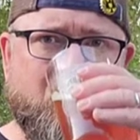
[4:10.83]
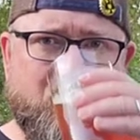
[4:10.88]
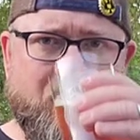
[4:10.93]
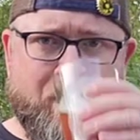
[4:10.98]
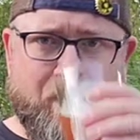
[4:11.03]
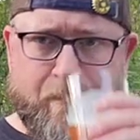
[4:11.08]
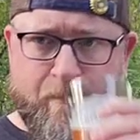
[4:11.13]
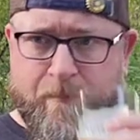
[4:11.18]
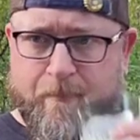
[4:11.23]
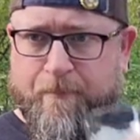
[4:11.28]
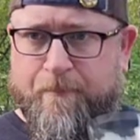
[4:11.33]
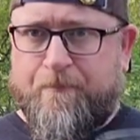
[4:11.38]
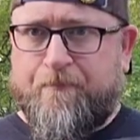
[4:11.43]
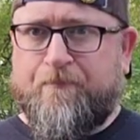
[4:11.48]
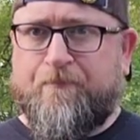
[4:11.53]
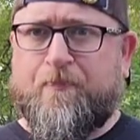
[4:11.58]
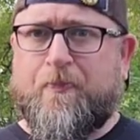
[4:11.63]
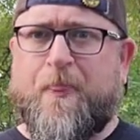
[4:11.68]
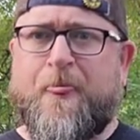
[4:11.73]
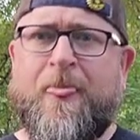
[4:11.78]

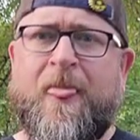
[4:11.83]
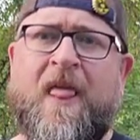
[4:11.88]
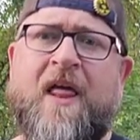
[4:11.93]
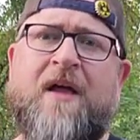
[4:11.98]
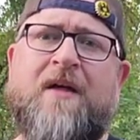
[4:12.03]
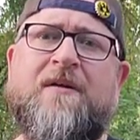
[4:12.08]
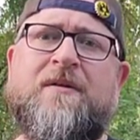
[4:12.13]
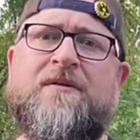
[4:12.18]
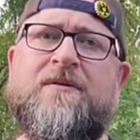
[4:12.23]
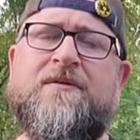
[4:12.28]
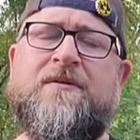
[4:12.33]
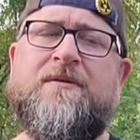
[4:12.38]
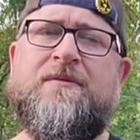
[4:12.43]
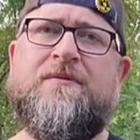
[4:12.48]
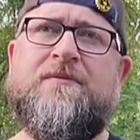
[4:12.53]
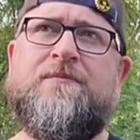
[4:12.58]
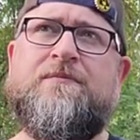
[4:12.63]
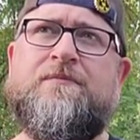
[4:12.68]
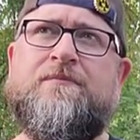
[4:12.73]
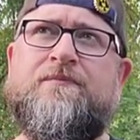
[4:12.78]

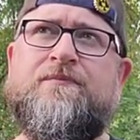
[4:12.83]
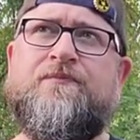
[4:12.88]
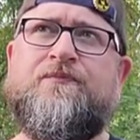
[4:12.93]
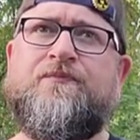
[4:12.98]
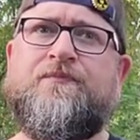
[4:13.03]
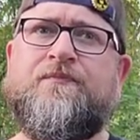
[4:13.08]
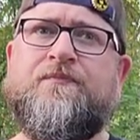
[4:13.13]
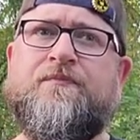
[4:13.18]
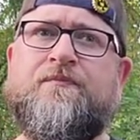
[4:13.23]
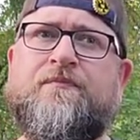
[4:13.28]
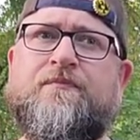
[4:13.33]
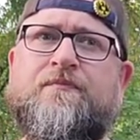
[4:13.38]
No one is speaking in this clip.